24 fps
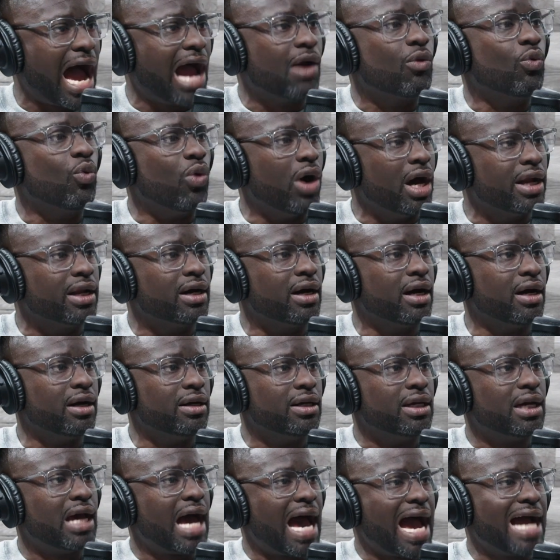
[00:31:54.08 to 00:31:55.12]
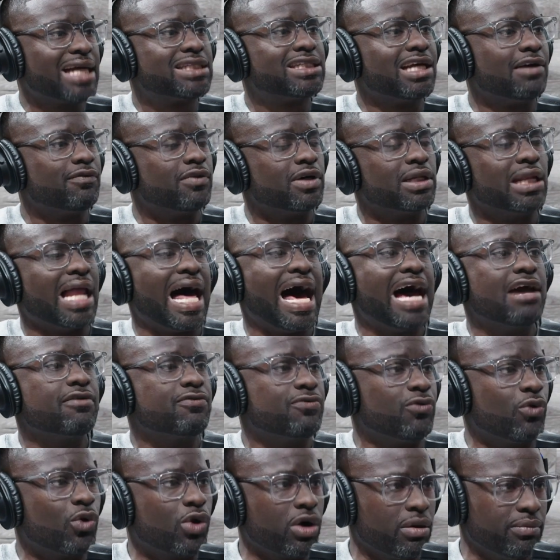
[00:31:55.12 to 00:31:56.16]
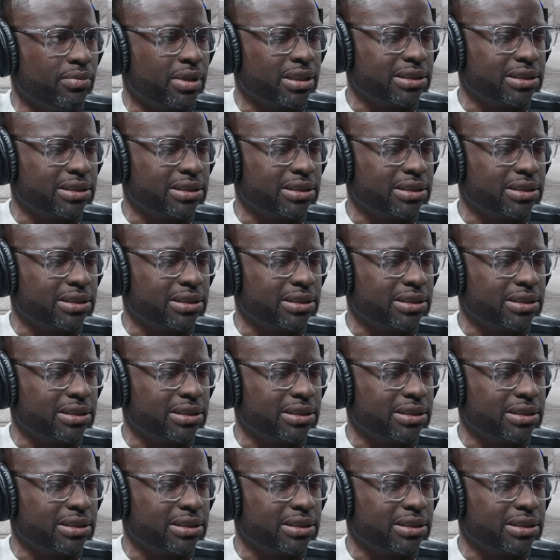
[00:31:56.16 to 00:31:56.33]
I actually have a live forum,